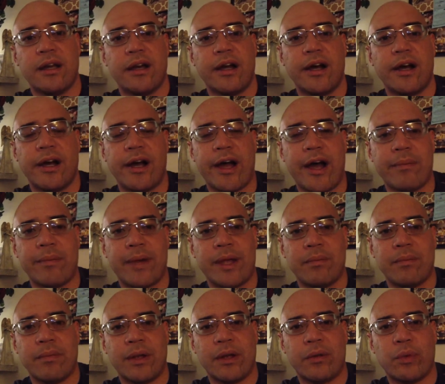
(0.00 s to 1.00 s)
I
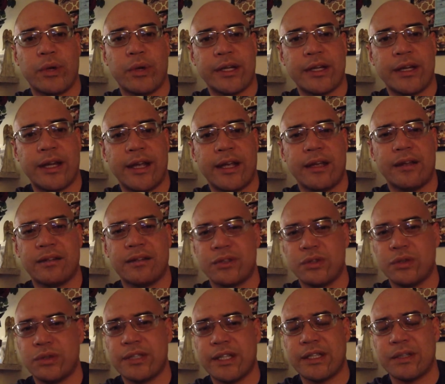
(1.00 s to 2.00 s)
might make one day.
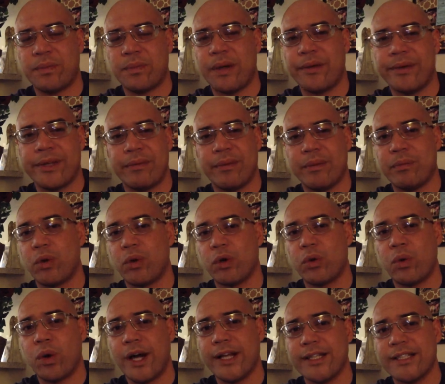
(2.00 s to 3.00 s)
Tuesday is probably going to be more
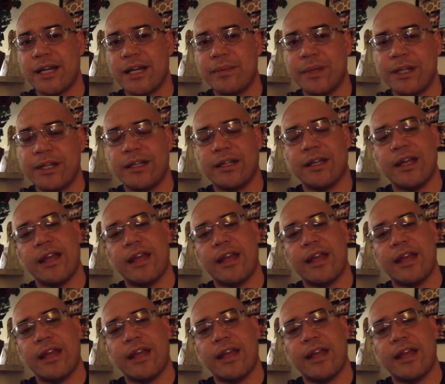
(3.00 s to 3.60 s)
quad dominant,